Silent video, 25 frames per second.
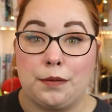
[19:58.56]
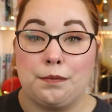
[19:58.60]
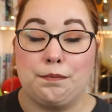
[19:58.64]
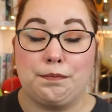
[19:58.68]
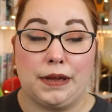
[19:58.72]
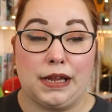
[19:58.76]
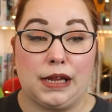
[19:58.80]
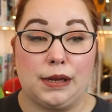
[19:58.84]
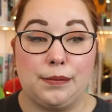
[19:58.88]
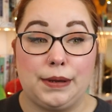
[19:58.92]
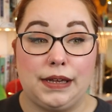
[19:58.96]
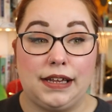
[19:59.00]

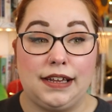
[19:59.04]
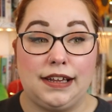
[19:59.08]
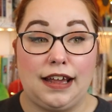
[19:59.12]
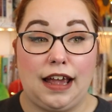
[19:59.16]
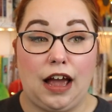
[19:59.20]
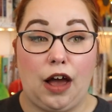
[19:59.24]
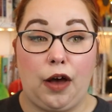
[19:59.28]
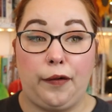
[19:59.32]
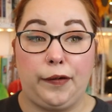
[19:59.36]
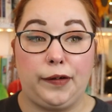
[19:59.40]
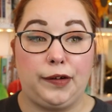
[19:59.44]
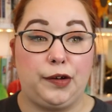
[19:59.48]

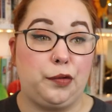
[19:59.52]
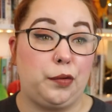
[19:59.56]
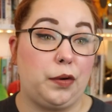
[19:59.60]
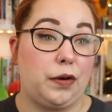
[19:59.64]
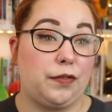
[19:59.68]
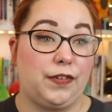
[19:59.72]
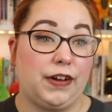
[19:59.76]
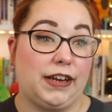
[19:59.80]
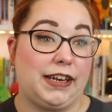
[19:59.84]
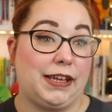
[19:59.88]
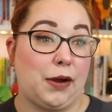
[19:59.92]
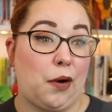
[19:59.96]
maybe I'll do
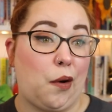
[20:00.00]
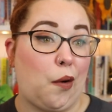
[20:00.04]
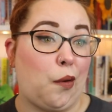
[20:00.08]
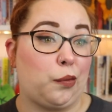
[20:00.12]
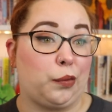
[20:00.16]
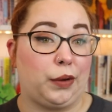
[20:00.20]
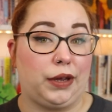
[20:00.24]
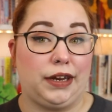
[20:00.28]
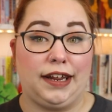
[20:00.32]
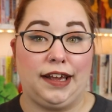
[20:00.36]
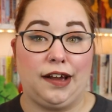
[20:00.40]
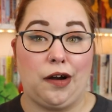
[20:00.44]
a video
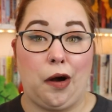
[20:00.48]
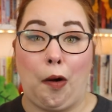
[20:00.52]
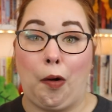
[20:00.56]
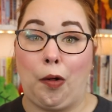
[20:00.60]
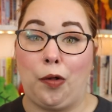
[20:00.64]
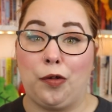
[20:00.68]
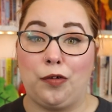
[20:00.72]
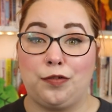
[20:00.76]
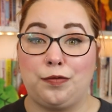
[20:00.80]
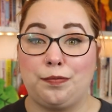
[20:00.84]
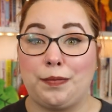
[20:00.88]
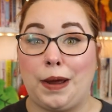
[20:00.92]
reading
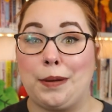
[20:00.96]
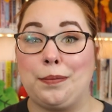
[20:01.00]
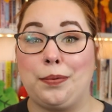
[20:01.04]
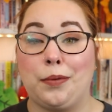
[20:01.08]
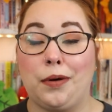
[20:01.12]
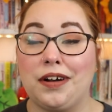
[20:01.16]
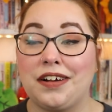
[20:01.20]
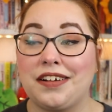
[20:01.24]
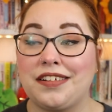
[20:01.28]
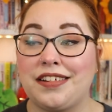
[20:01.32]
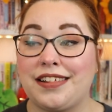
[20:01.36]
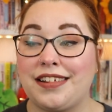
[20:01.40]
all of my
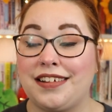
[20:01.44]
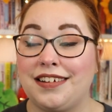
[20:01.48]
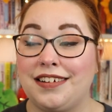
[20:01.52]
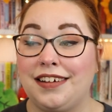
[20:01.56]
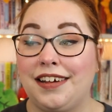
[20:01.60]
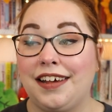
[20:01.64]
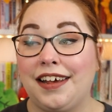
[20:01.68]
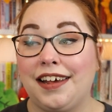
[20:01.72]
books